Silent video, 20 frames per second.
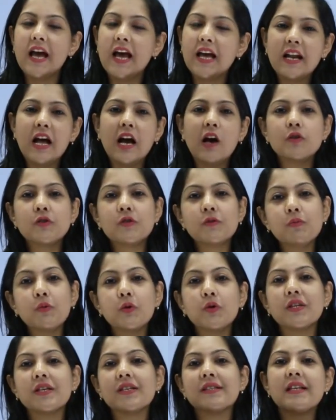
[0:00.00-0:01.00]
and how
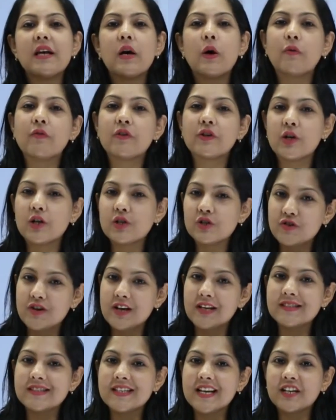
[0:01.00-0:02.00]
smooth is their overall
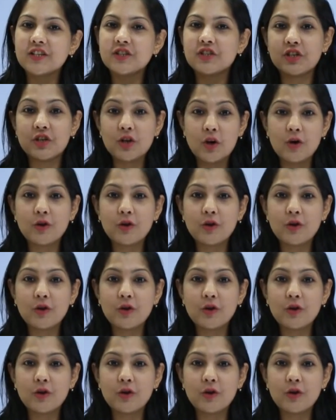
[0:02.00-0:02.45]
transaction